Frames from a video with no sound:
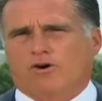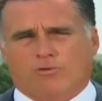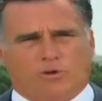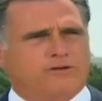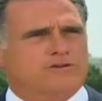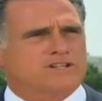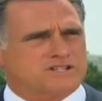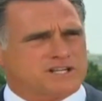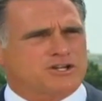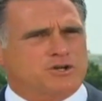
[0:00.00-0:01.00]
or whether
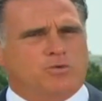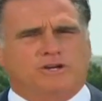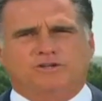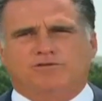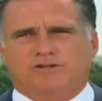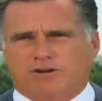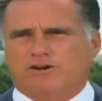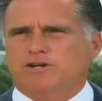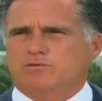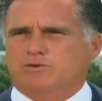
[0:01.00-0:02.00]
instead you want to
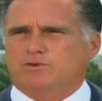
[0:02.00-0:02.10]
return to a